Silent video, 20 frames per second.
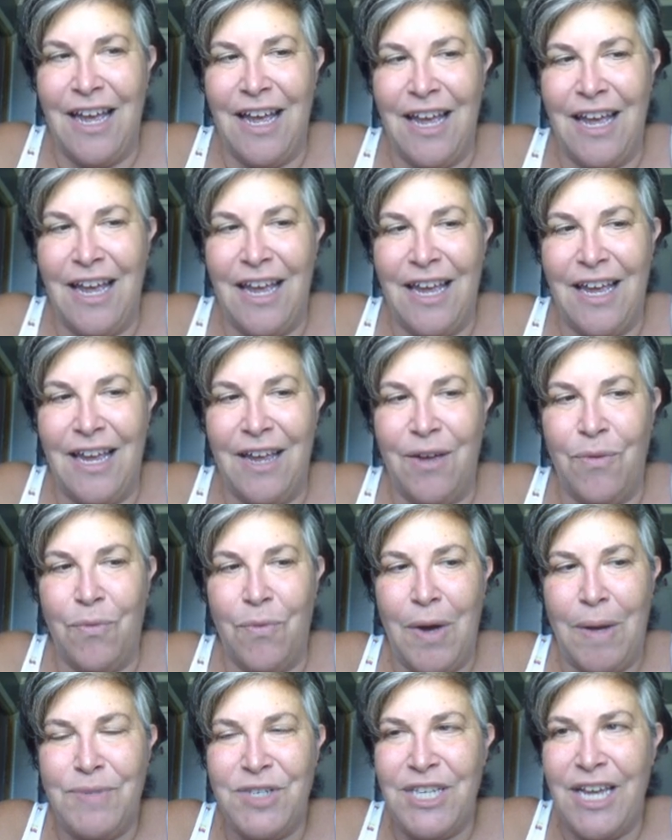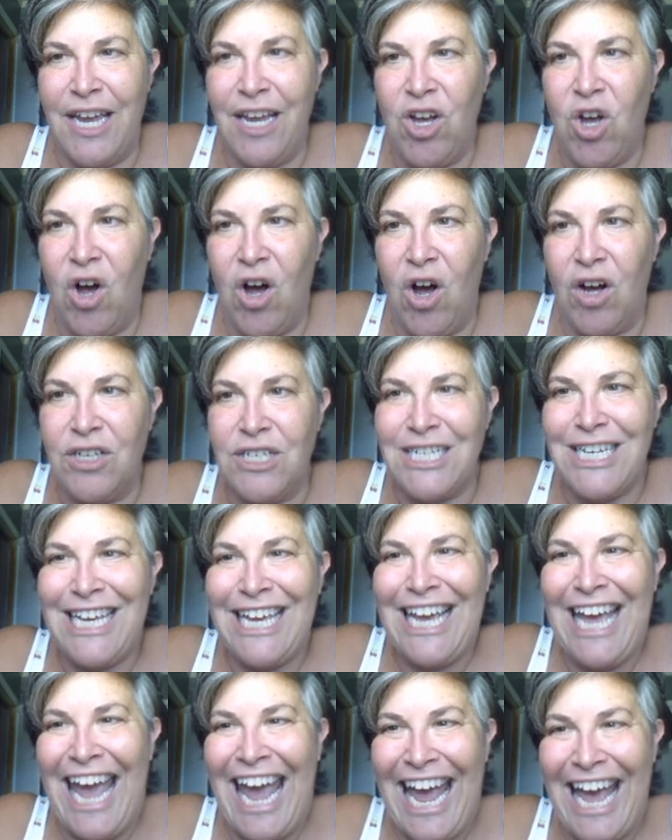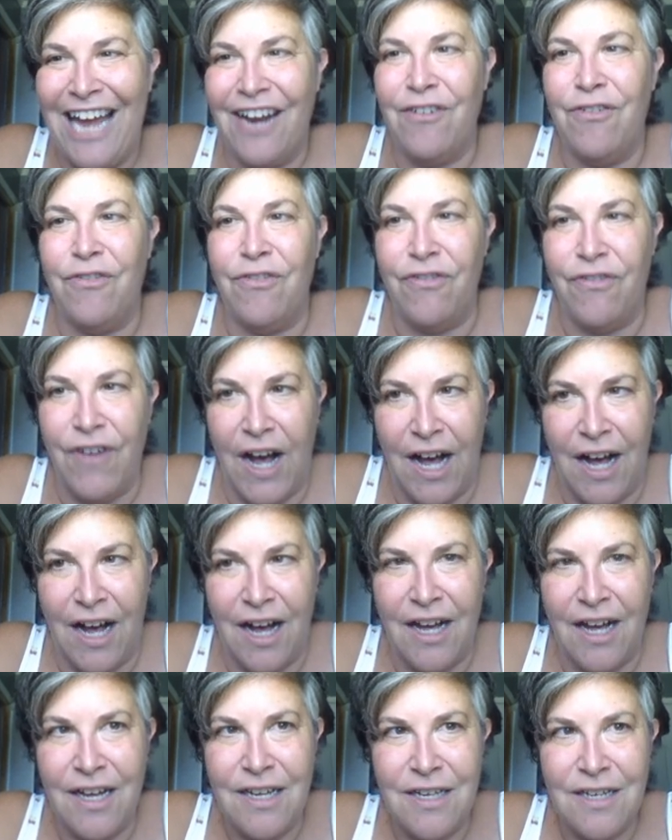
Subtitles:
a website called Canva.